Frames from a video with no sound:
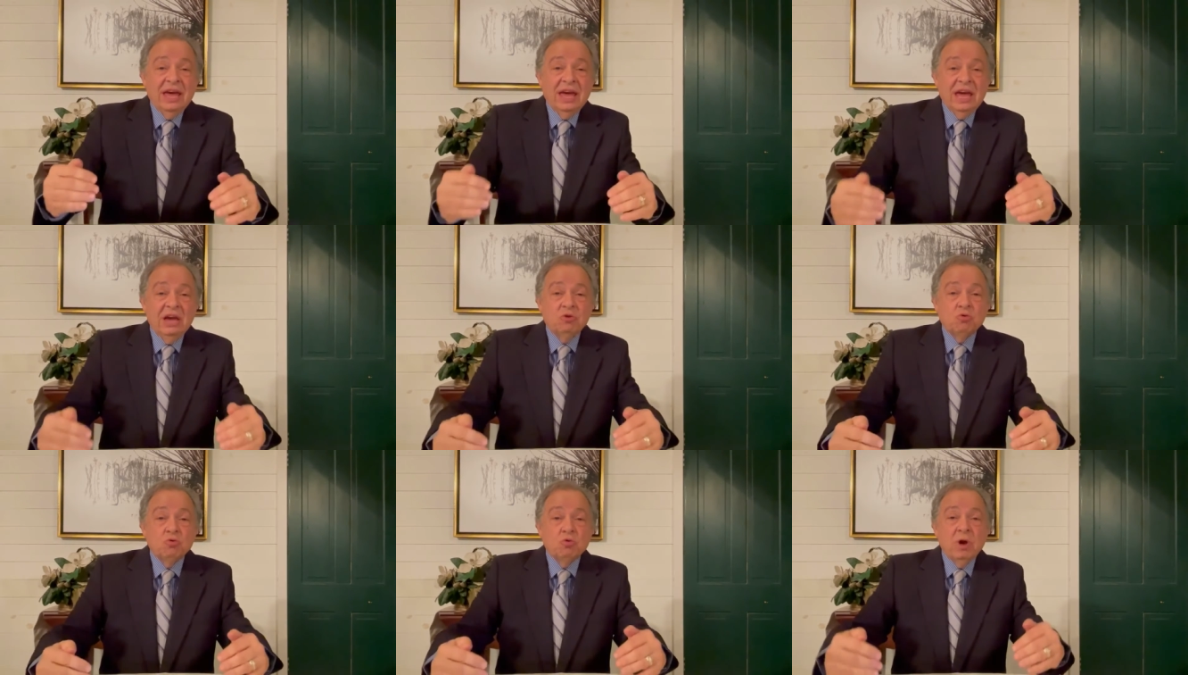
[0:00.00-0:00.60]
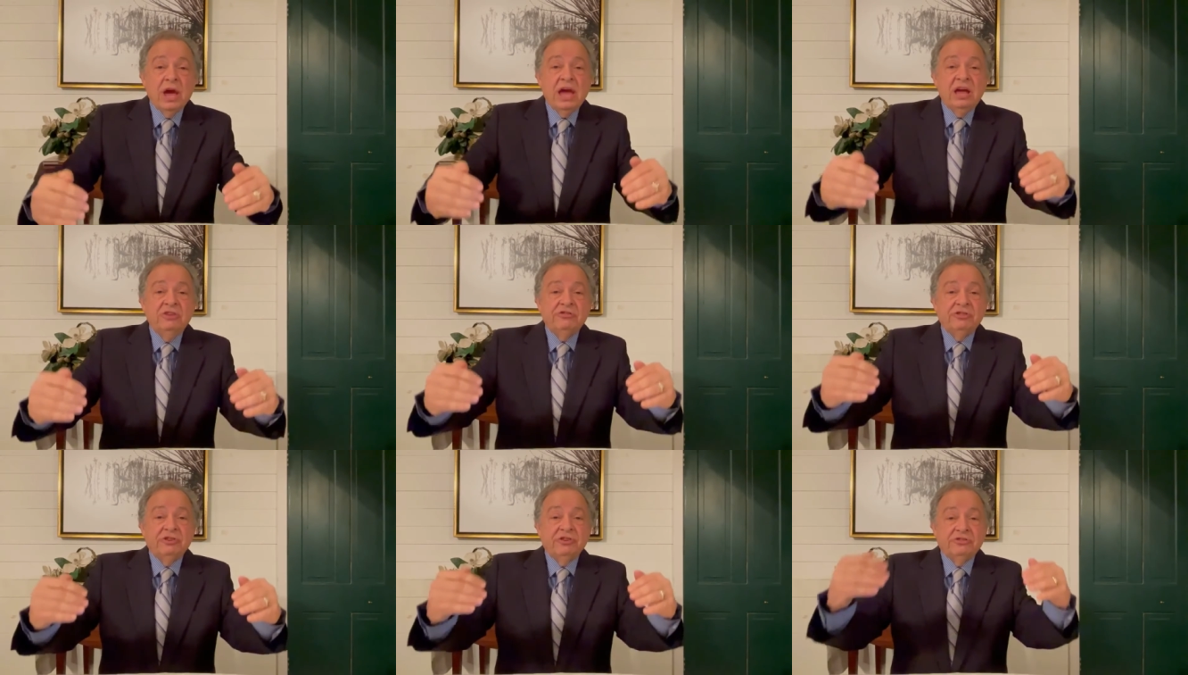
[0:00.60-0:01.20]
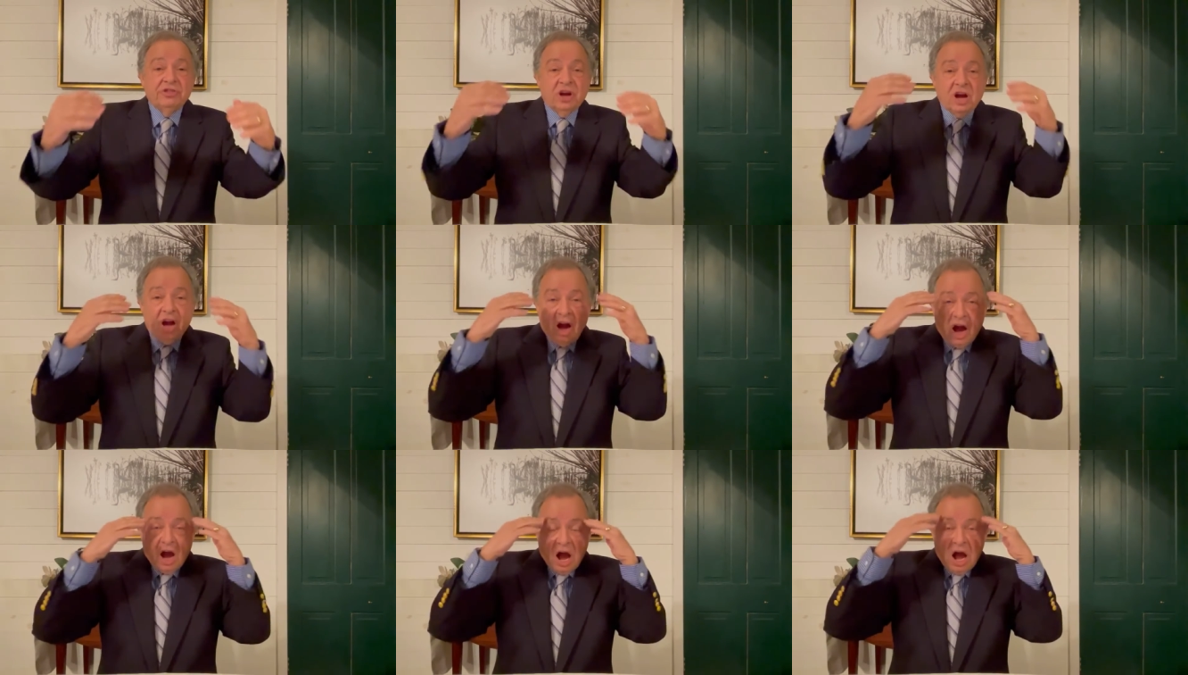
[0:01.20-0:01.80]
It raises the
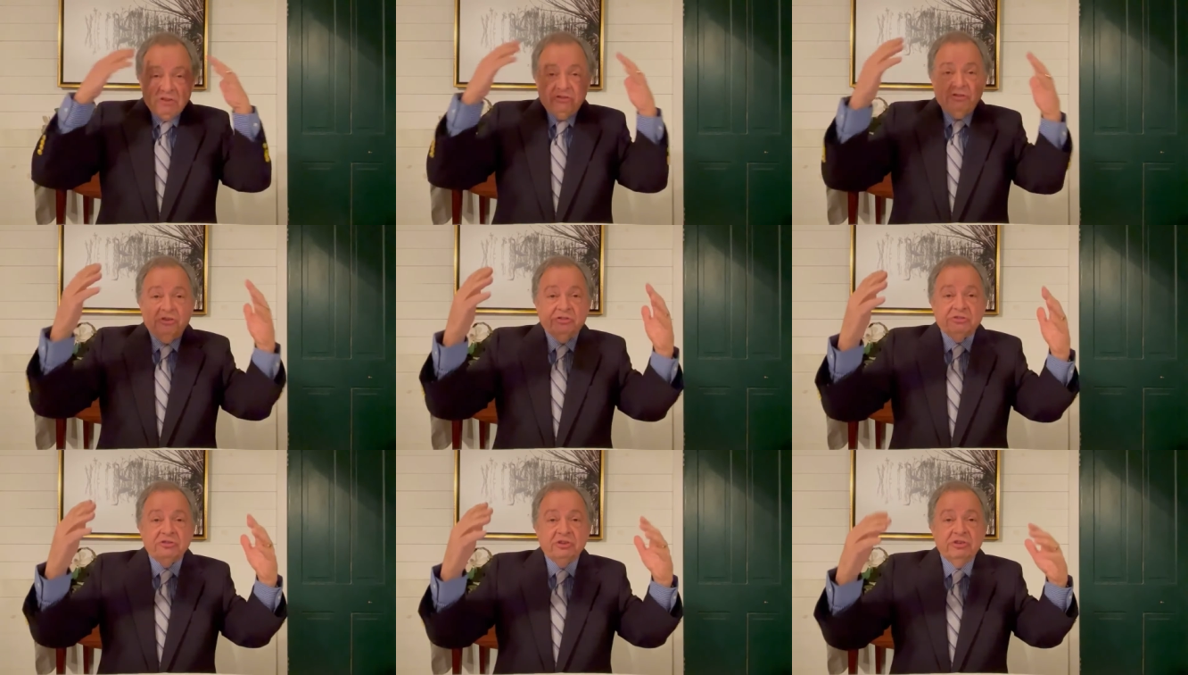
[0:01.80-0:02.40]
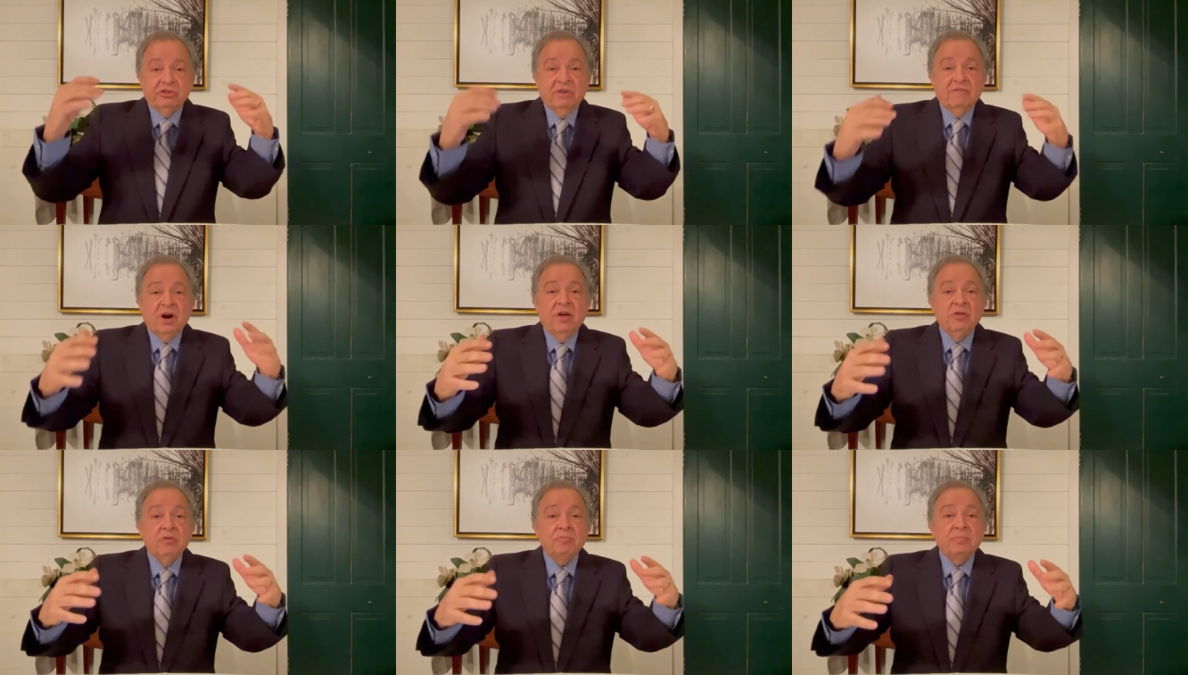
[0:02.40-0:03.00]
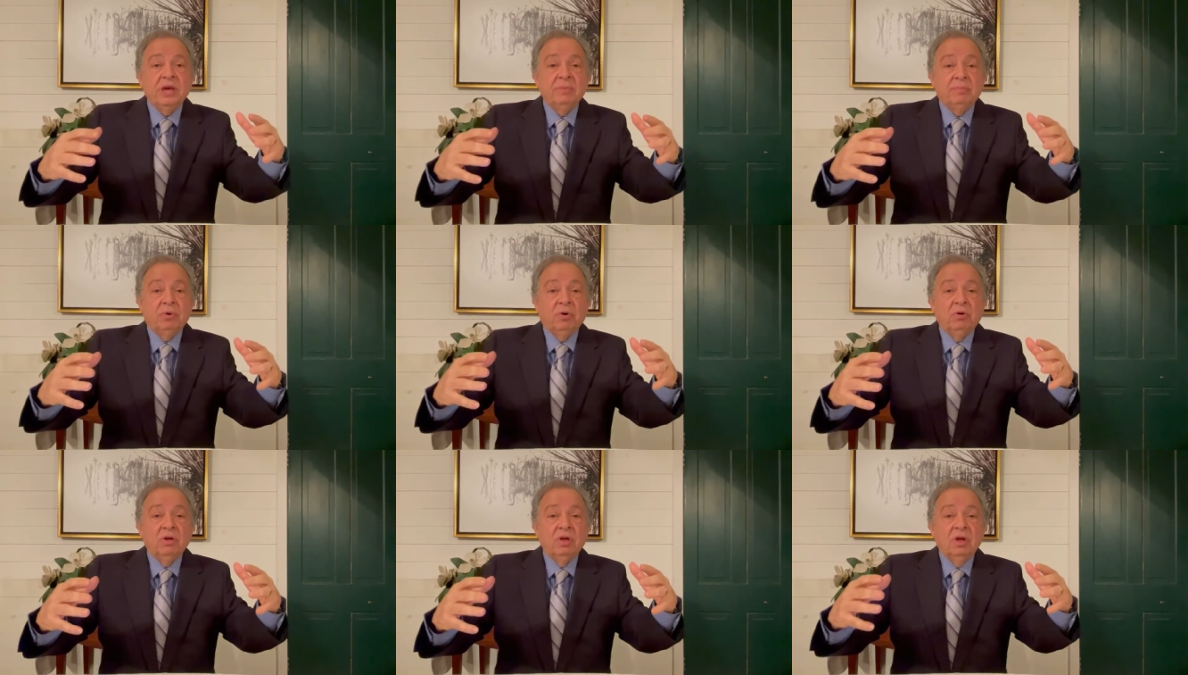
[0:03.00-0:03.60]
consciousness of other people